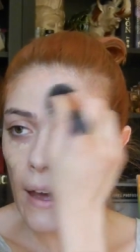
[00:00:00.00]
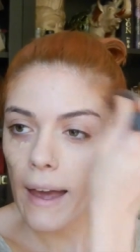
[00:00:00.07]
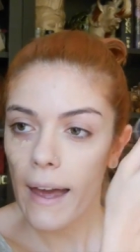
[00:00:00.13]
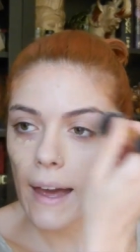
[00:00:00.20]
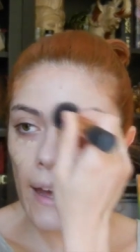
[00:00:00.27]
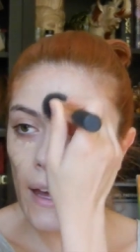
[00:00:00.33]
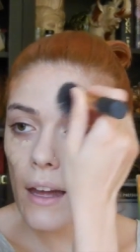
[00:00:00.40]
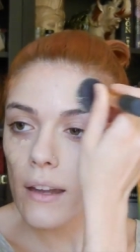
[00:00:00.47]

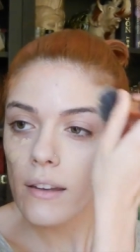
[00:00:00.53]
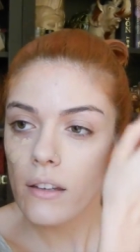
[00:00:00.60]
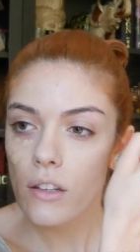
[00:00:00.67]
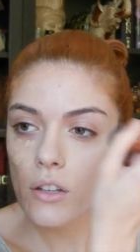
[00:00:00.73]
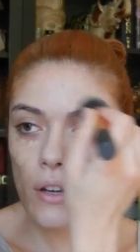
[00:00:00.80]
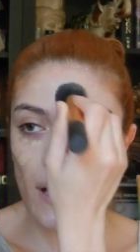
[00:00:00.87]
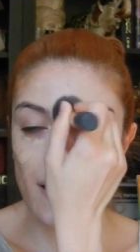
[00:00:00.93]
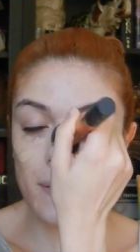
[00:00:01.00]
And
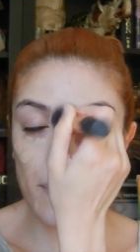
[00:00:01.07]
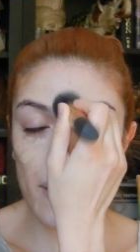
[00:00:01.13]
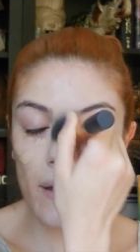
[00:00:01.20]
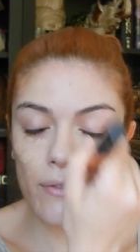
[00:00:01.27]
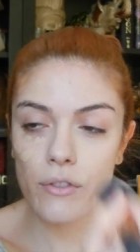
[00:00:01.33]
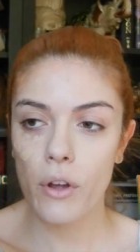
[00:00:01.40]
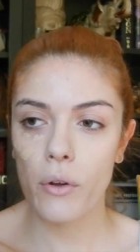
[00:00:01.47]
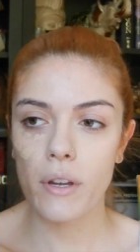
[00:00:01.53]
you guys may
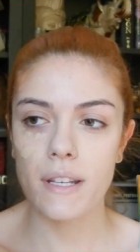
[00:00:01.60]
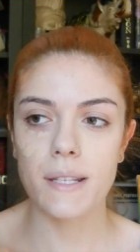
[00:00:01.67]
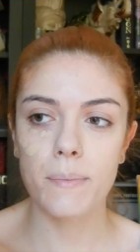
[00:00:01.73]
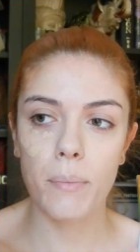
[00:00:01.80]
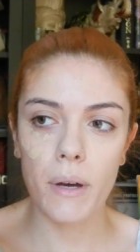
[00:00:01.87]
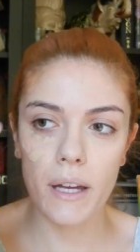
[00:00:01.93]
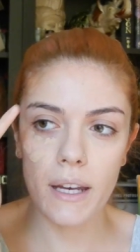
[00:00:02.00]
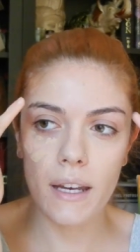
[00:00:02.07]
have
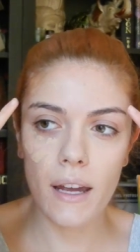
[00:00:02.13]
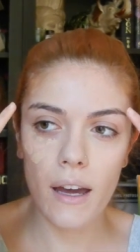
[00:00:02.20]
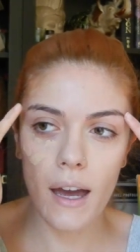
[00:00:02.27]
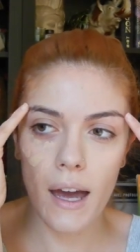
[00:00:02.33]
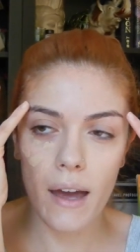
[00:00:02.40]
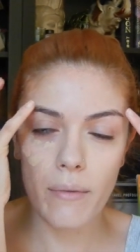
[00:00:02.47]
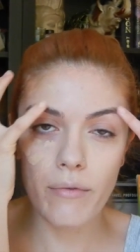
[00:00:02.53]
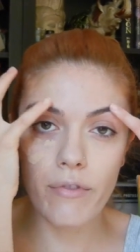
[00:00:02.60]
noticed, but
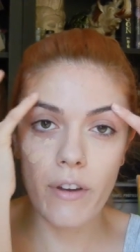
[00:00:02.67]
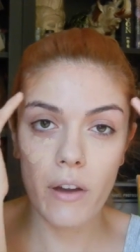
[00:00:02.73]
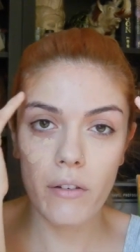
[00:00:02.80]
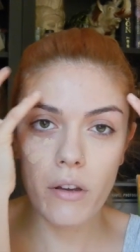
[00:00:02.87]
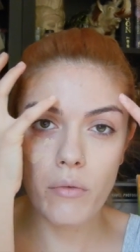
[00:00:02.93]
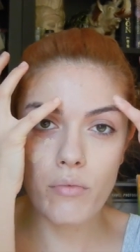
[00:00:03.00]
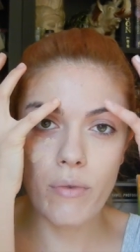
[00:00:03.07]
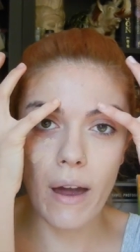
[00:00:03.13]
I'm
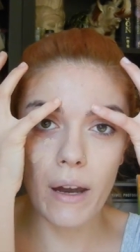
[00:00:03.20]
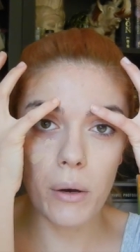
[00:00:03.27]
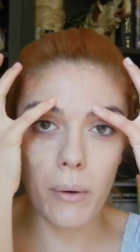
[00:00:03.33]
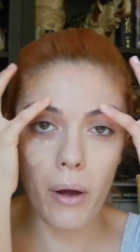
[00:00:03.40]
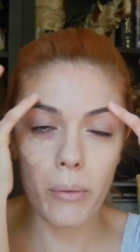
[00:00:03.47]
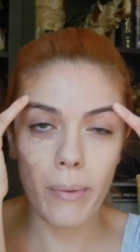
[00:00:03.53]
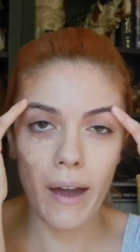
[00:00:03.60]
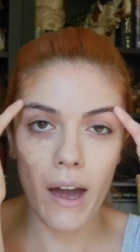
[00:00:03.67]
very red
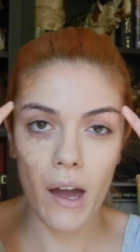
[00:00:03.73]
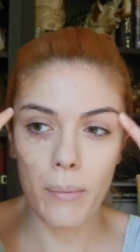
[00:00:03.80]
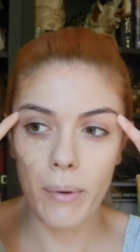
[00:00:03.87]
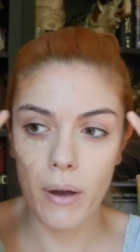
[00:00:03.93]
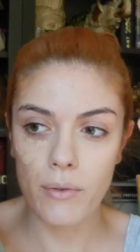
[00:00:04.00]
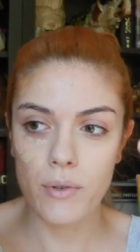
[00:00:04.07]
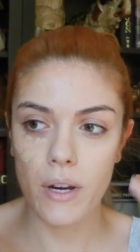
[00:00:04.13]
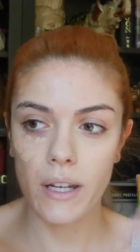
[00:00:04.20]
around my
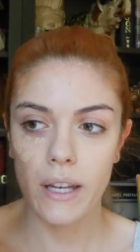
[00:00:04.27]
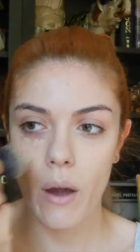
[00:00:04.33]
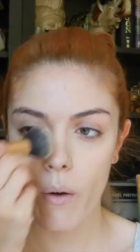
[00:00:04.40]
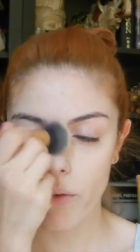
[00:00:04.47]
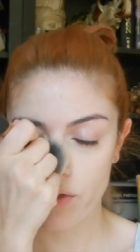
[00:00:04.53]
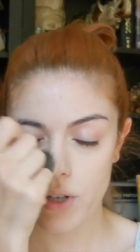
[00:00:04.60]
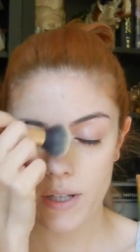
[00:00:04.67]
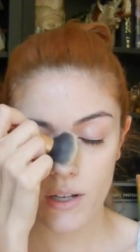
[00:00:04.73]
eyebrows right now.
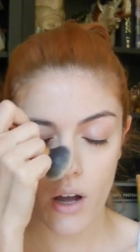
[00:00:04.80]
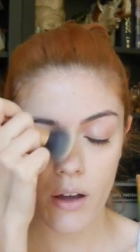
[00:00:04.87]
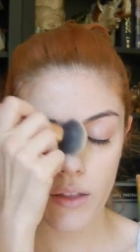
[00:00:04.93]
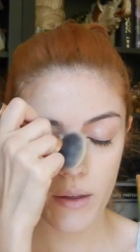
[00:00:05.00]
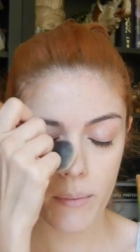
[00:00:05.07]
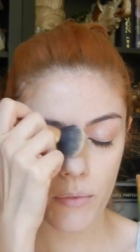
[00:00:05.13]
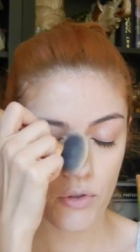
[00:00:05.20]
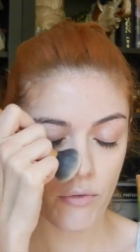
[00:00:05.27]
I've just gotten
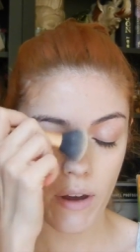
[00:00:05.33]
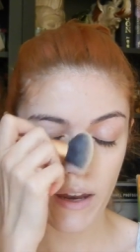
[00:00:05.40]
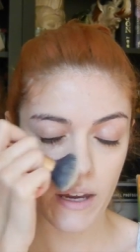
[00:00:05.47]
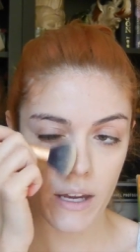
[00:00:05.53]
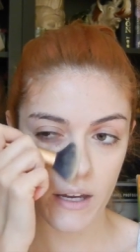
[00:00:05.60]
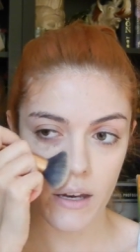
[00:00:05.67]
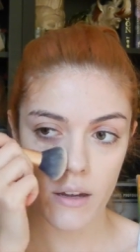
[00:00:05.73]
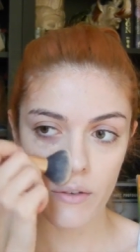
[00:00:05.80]
them
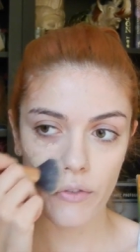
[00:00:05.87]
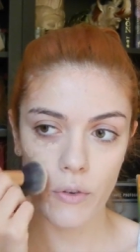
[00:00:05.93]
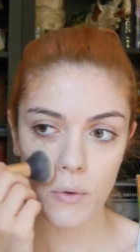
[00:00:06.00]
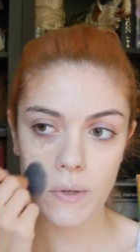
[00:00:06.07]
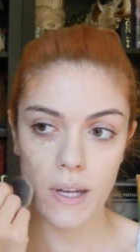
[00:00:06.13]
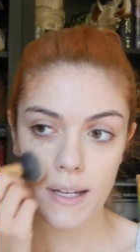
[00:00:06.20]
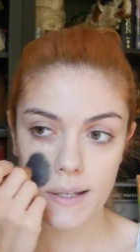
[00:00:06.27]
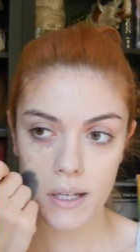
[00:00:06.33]
threaded a
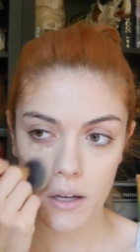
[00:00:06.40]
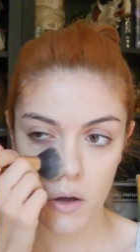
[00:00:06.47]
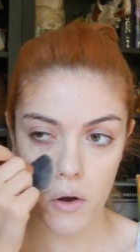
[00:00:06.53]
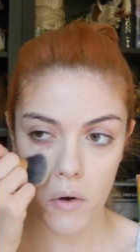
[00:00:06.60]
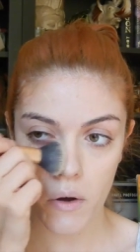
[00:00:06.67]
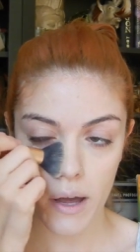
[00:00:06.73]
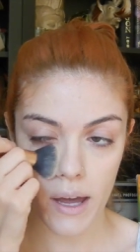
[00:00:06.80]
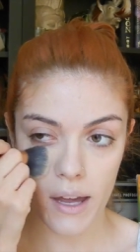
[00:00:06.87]
few days
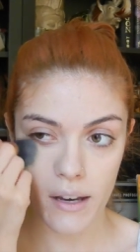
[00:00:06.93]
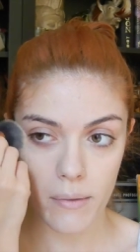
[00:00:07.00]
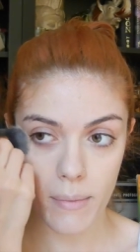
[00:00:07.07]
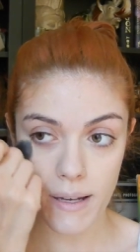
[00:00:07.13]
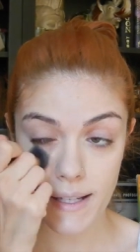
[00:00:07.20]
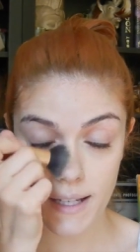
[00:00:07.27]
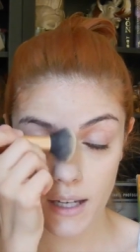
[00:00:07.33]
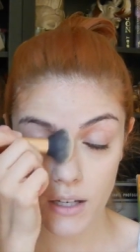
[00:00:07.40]
ago, and
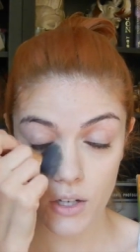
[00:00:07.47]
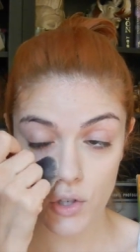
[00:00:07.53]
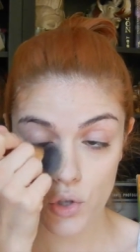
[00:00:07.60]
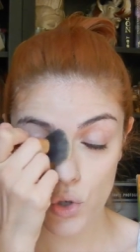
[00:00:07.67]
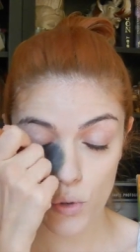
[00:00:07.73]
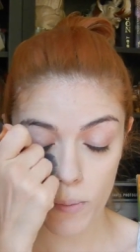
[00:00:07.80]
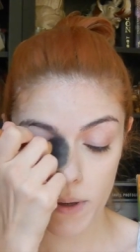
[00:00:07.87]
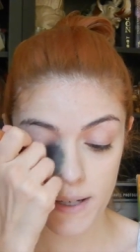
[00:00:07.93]
my skin is
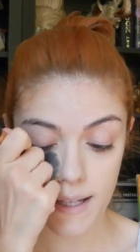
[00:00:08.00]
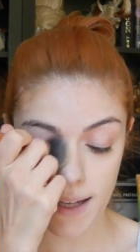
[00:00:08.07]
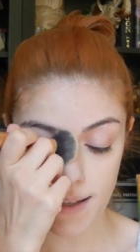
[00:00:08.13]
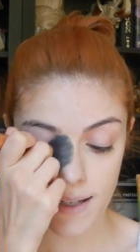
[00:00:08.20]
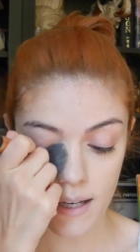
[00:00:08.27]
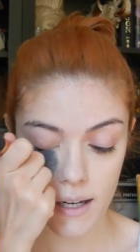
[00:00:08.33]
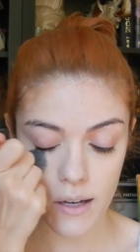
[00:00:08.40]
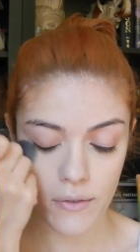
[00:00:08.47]
super
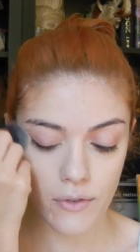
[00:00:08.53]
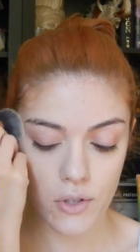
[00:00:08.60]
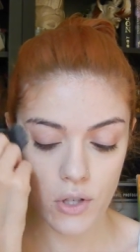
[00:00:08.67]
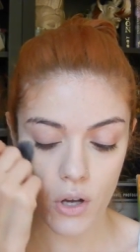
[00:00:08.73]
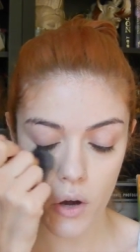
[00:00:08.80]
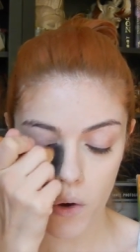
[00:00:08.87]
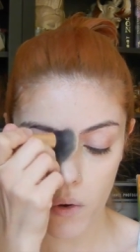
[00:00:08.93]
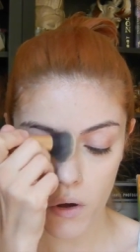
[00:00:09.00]
sensitive,
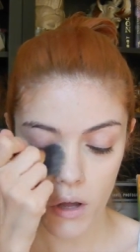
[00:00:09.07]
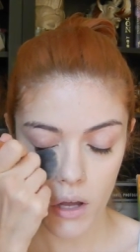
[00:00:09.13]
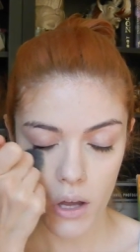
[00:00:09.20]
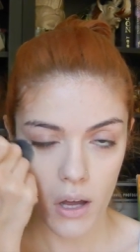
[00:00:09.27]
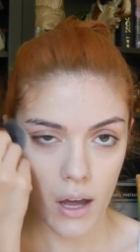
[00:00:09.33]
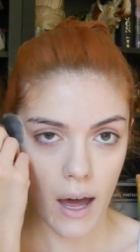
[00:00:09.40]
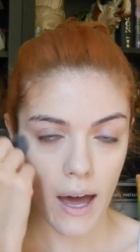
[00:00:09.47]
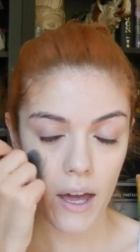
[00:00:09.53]
so
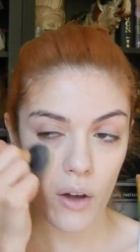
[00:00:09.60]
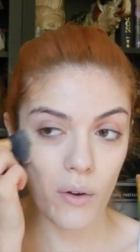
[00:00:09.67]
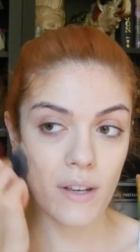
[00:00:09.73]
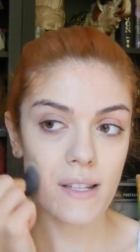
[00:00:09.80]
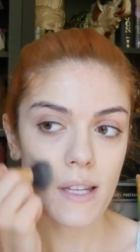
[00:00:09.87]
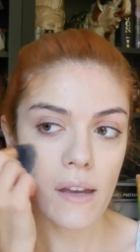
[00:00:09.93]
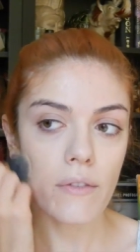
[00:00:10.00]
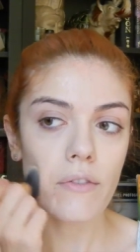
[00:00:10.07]
I
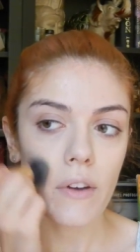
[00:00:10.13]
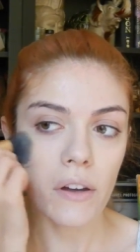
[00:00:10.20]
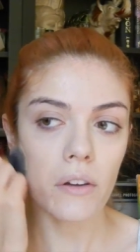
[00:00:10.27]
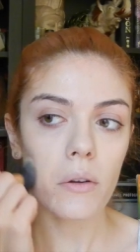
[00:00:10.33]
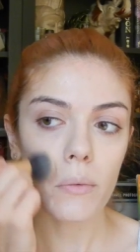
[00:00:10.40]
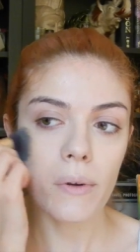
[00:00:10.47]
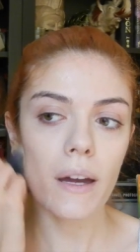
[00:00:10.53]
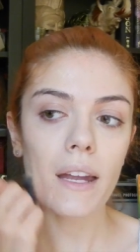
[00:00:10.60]
always get
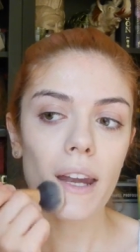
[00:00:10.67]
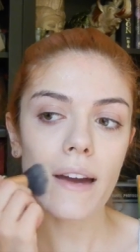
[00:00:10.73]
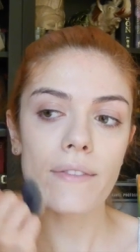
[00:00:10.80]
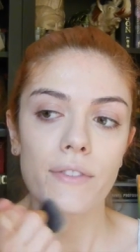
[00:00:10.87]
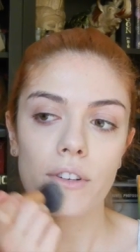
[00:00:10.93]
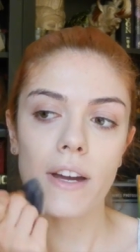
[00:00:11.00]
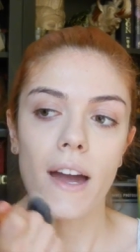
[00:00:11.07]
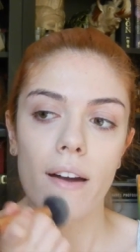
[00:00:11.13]
very red
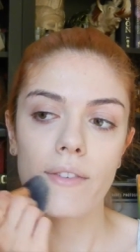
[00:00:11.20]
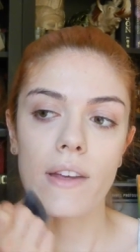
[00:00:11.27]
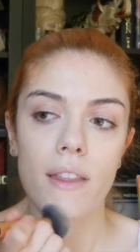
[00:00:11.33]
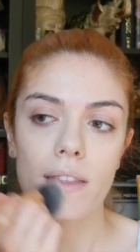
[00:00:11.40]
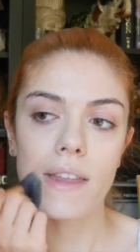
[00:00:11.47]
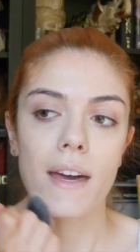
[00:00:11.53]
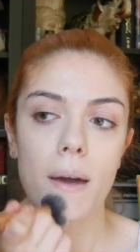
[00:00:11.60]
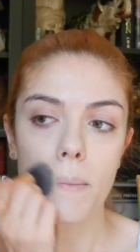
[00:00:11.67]
after
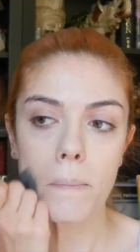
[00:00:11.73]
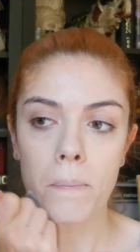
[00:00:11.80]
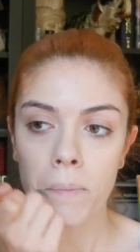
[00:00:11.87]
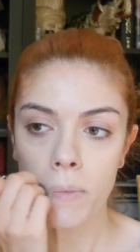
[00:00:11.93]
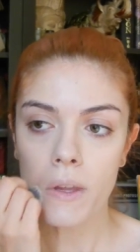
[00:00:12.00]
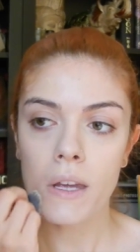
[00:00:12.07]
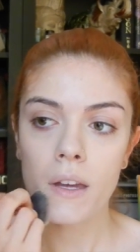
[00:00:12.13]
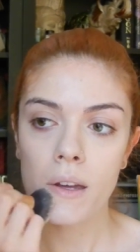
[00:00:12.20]
having them
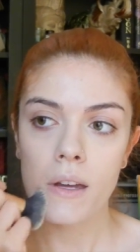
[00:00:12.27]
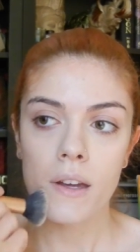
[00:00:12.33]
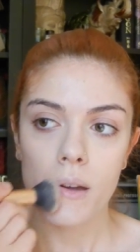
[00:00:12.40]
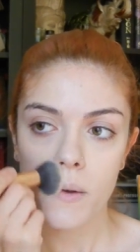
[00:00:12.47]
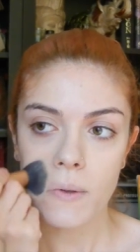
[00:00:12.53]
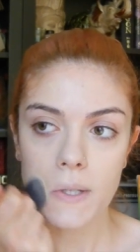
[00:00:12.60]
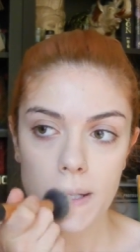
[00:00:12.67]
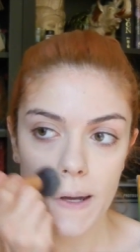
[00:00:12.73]

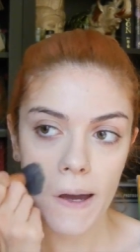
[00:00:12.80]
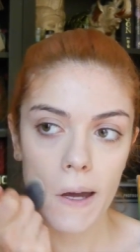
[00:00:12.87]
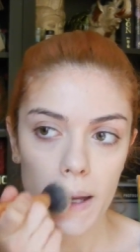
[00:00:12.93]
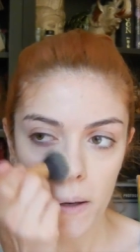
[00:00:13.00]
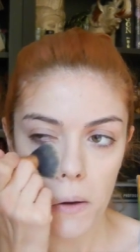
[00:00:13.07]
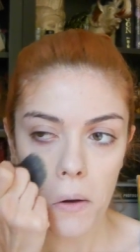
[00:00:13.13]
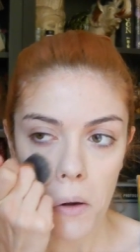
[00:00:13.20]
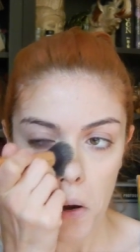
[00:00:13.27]

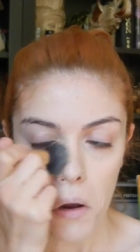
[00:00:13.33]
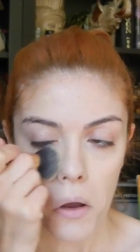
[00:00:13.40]
done.